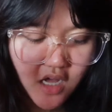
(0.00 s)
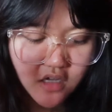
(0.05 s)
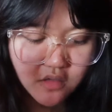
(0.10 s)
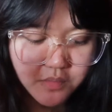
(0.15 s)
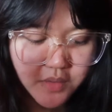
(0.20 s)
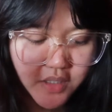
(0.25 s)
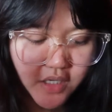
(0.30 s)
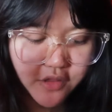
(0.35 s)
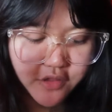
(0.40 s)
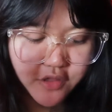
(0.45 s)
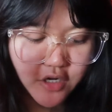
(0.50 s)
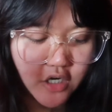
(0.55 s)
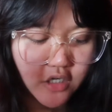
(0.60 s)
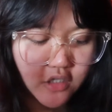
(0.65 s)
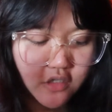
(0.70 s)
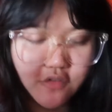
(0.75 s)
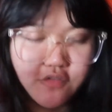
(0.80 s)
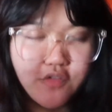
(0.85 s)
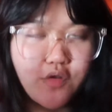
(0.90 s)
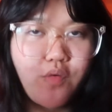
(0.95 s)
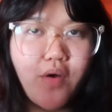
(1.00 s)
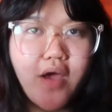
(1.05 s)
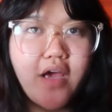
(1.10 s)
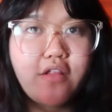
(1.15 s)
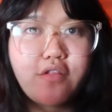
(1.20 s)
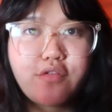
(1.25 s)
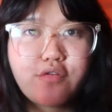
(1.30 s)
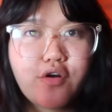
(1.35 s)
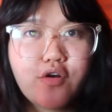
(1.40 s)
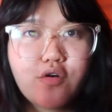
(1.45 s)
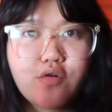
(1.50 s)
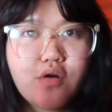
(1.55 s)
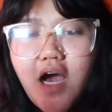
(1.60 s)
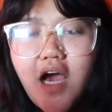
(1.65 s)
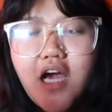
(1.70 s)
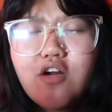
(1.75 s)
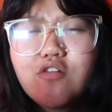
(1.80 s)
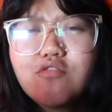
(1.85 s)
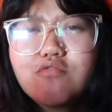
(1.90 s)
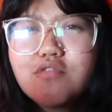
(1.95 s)
I'll be a third of the way through.
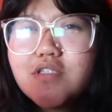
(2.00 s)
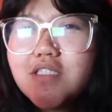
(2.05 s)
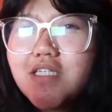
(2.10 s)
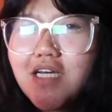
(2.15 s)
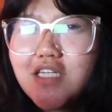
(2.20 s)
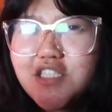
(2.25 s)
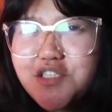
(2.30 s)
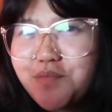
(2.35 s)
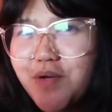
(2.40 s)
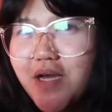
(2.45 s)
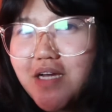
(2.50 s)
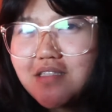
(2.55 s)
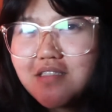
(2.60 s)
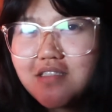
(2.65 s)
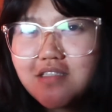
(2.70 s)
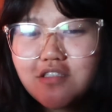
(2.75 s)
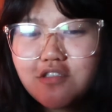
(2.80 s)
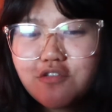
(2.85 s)
I don't really expect